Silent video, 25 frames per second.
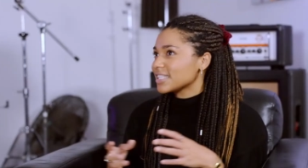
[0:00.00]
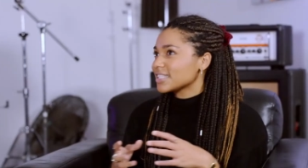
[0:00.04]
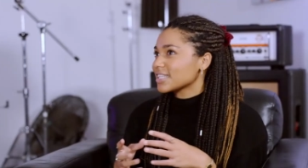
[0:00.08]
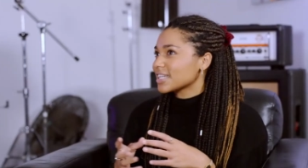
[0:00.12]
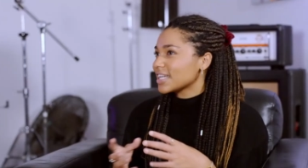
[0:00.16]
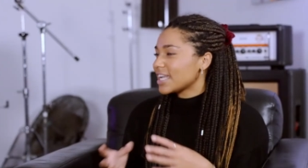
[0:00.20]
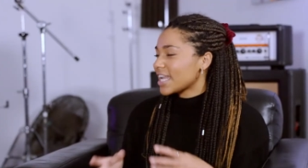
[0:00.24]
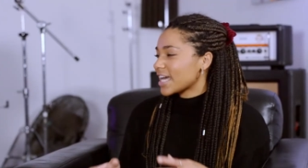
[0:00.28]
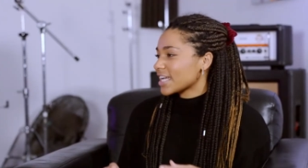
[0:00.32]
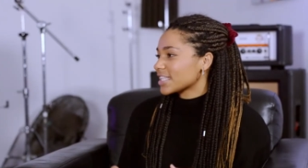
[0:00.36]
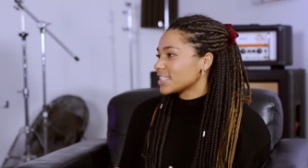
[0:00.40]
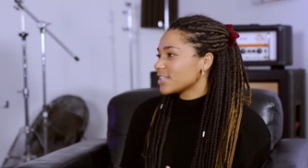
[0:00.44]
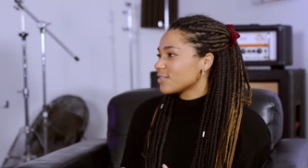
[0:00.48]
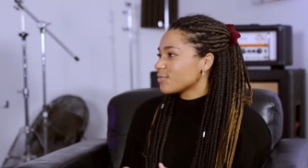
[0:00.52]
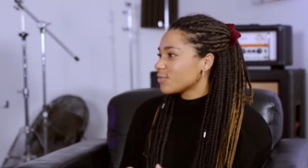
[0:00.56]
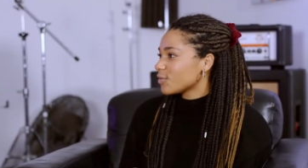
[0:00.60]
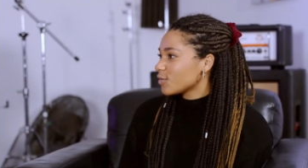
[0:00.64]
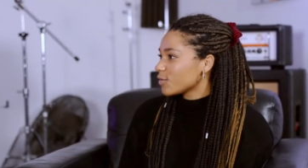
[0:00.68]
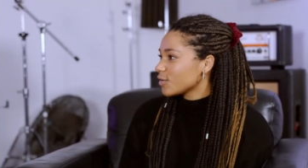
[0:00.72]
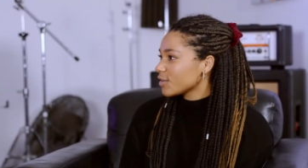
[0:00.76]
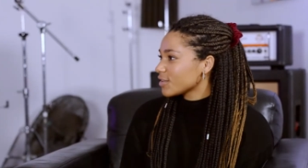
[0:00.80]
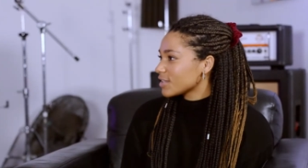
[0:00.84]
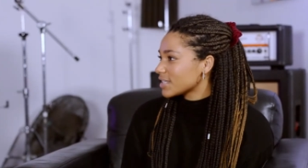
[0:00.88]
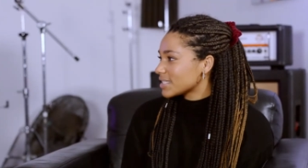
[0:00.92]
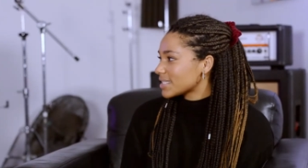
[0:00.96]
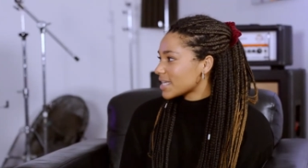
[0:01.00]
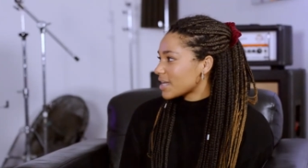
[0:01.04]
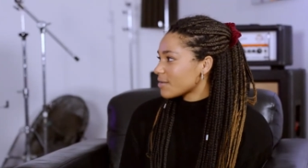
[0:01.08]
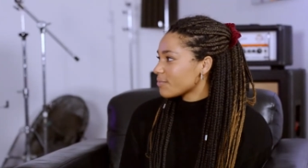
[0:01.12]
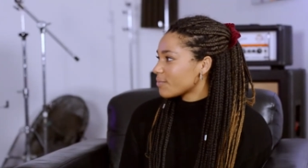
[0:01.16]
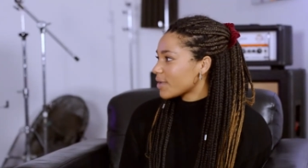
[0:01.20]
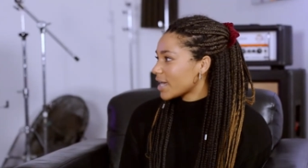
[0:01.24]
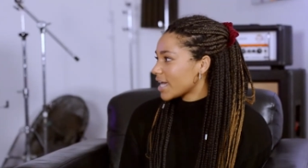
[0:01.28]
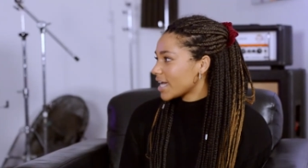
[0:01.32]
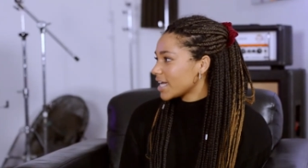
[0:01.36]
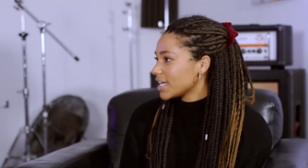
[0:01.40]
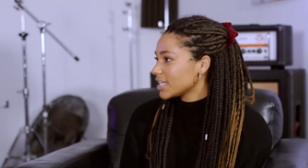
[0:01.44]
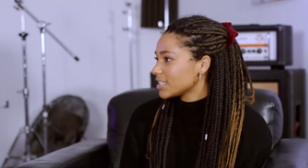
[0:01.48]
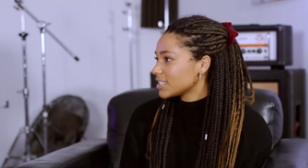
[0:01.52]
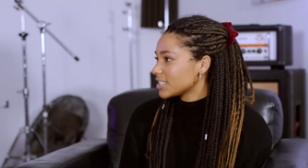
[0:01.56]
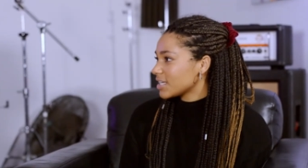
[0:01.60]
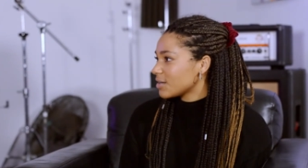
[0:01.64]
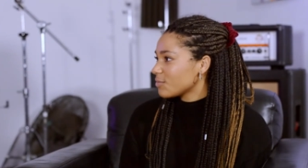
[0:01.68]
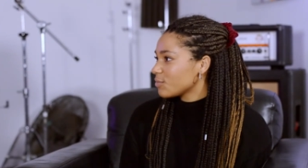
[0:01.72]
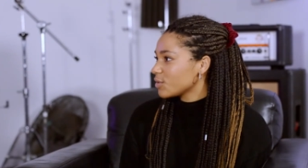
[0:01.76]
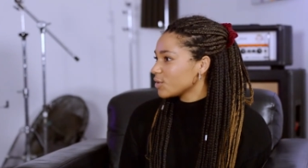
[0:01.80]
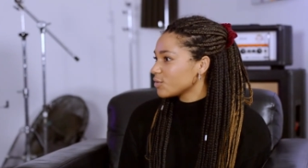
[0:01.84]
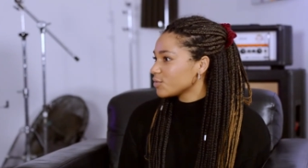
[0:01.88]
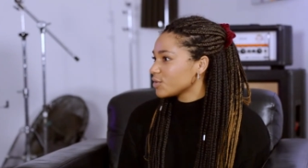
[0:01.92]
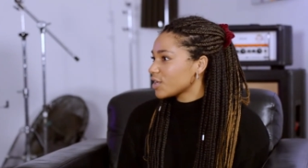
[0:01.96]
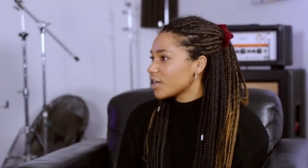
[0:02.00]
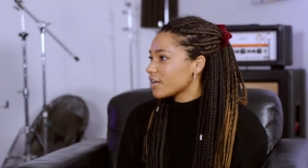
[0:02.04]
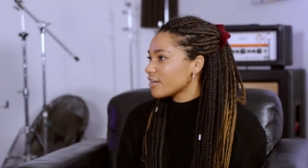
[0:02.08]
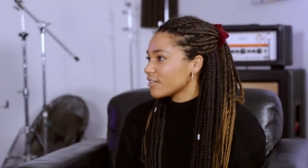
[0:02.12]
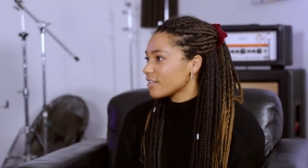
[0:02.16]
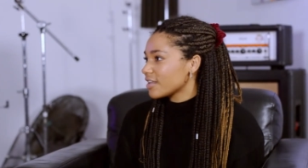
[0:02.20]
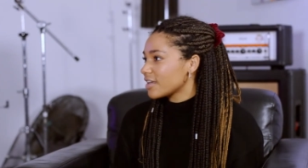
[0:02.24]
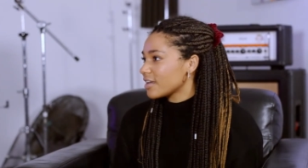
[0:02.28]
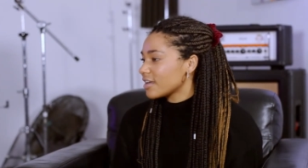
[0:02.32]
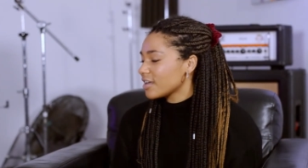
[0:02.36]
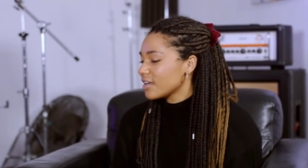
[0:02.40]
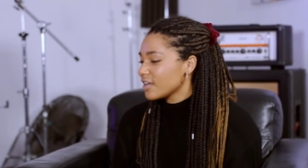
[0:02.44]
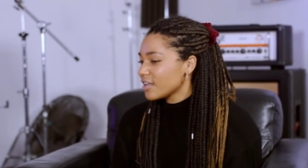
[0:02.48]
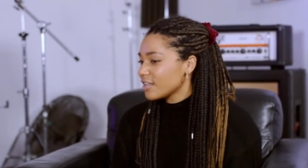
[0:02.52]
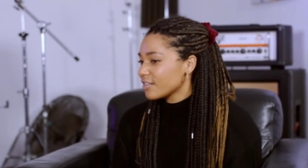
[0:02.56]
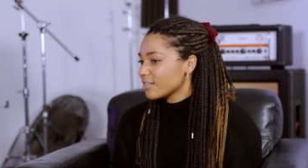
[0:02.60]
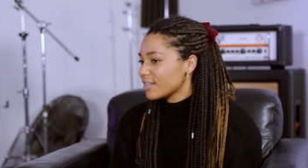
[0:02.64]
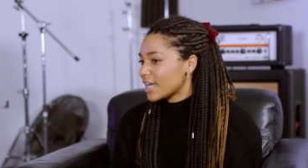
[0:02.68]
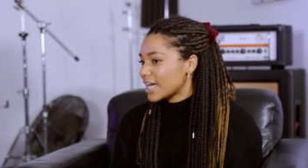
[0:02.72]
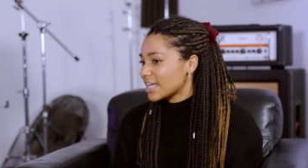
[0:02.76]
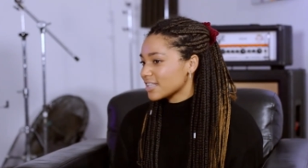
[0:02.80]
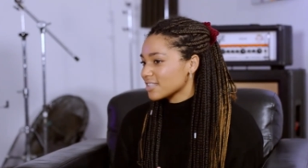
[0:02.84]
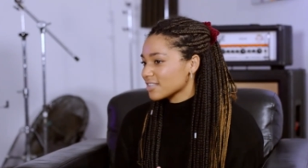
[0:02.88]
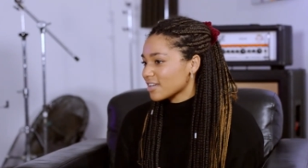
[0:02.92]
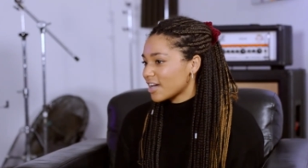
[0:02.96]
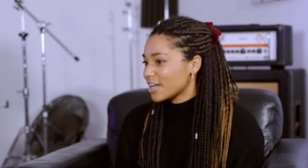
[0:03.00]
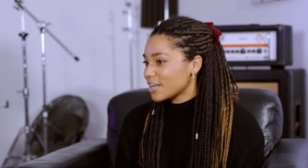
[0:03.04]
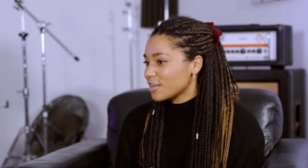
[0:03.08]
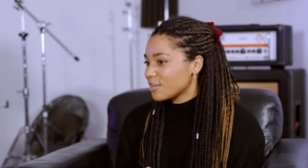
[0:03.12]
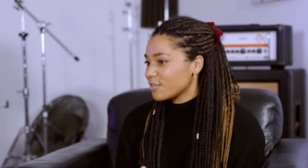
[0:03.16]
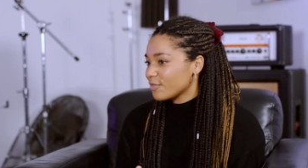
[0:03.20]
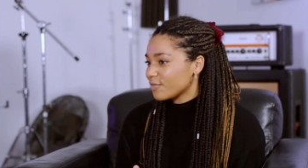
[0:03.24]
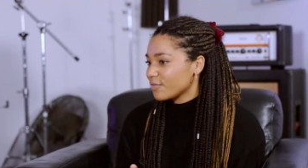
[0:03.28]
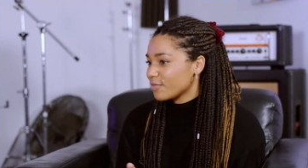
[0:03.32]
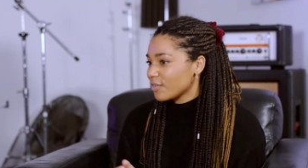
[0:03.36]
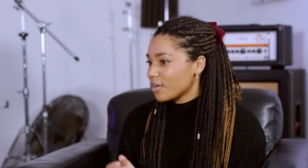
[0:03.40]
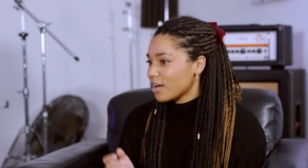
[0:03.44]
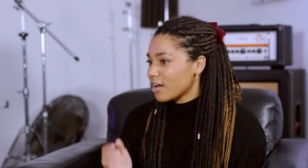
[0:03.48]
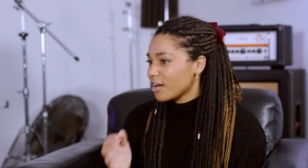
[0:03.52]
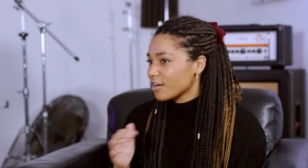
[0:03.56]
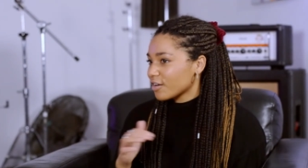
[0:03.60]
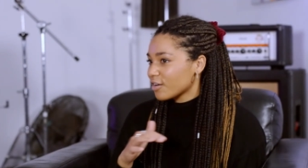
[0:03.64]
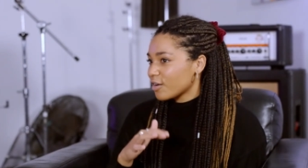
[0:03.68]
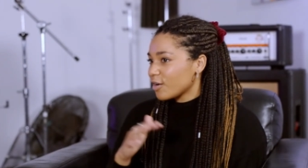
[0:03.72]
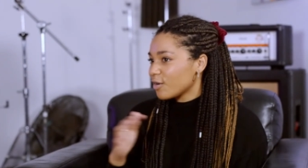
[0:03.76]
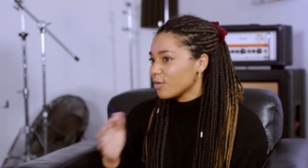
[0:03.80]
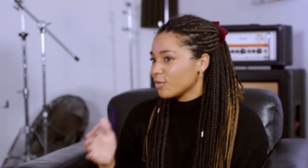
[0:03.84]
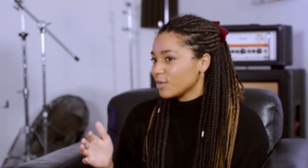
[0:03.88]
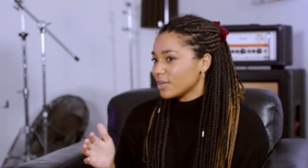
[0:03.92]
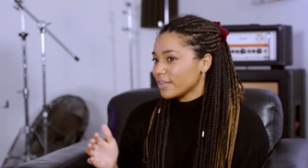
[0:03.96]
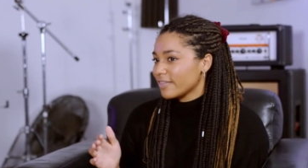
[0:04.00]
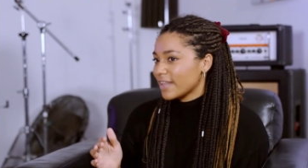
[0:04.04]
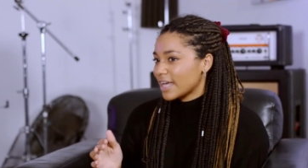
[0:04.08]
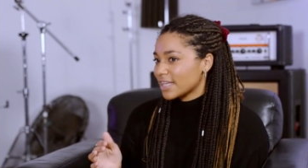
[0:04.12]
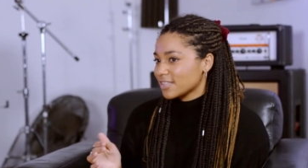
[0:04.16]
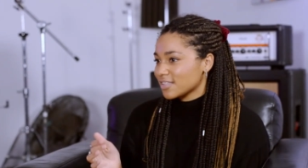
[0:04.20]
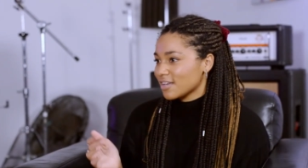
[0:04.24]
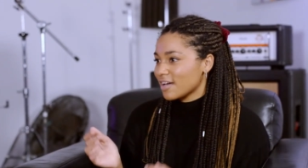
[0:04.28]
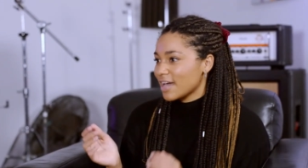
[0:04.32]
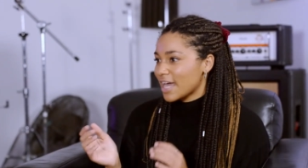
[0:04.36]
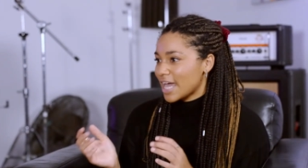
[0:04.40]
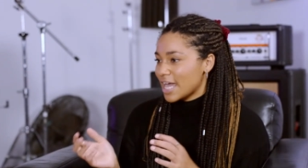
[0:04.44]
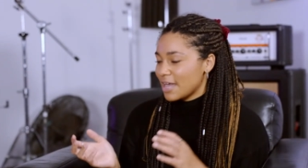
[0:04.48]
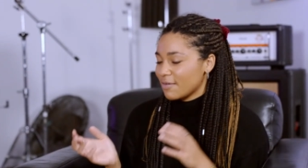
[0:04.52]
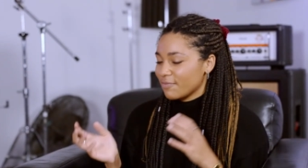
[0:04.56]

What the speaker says: collective we're all on the same page, and we all know that that's kind of our goal and that's our aim